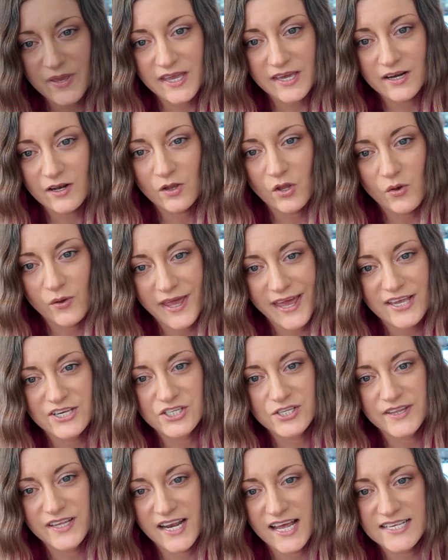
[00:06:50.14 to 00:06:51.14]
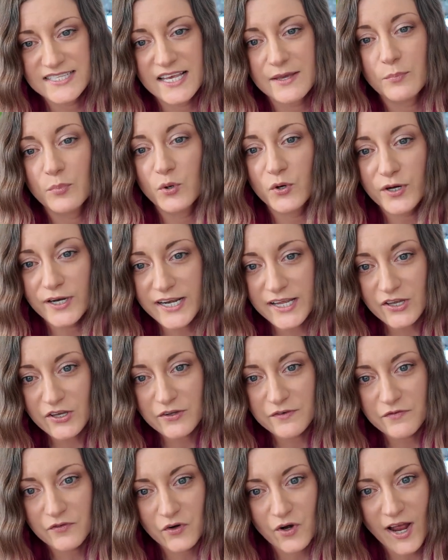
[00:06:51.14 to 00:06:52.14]
being in a location that has a pretty
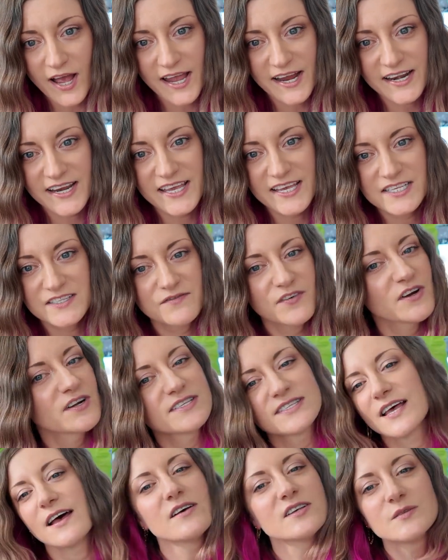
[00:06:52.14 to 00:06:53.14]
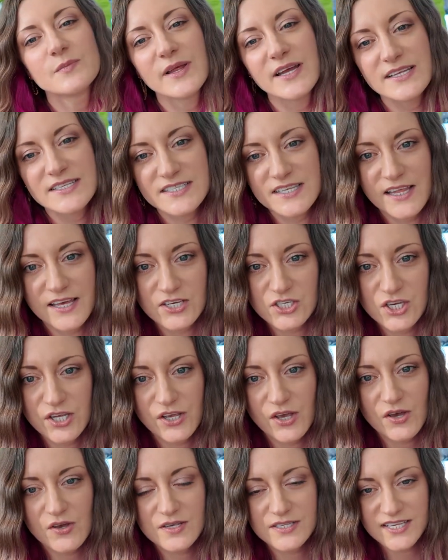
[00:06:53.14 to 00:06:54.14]
good variety as far as houseplant selection
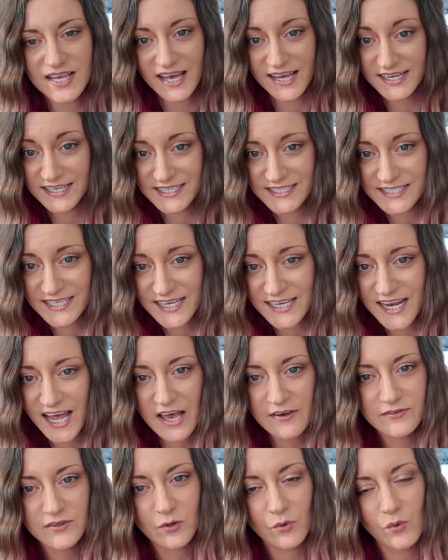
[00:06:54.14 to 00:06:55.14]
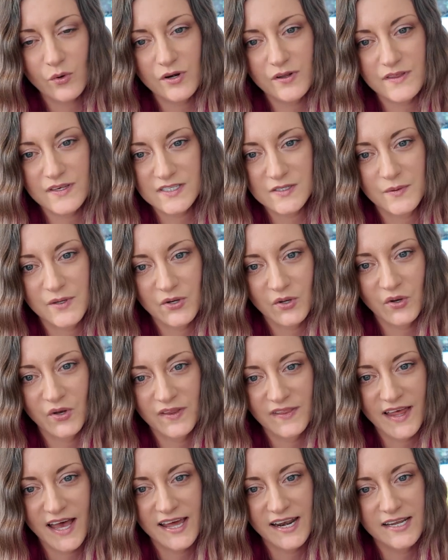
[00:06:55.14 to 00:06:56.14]
goes, I did have to order this one
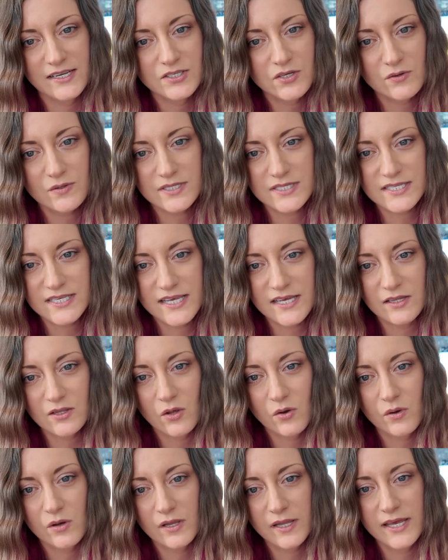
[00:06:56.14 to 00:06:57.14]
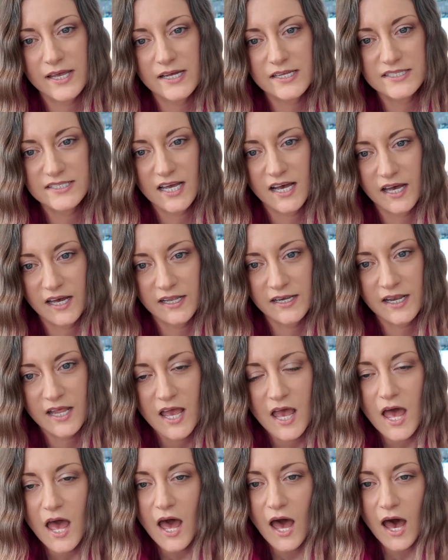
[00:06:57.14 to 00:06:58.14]
online. I don't see it locally a ton.
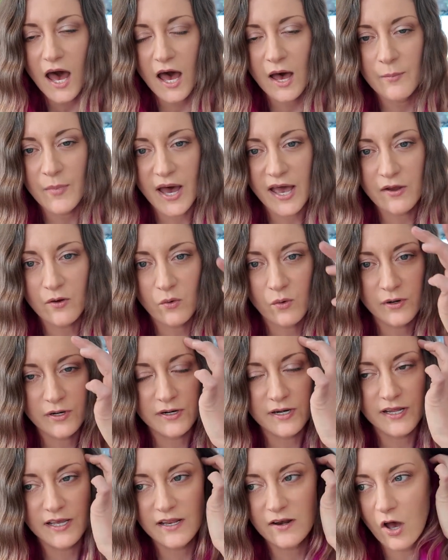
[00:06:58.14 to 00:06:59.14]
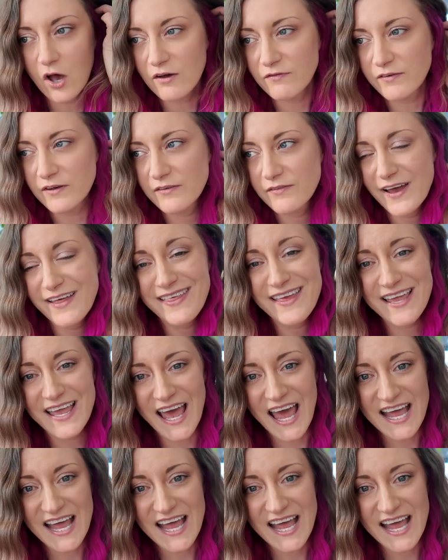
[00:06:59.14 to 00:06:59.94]
I ordered it off of, I think,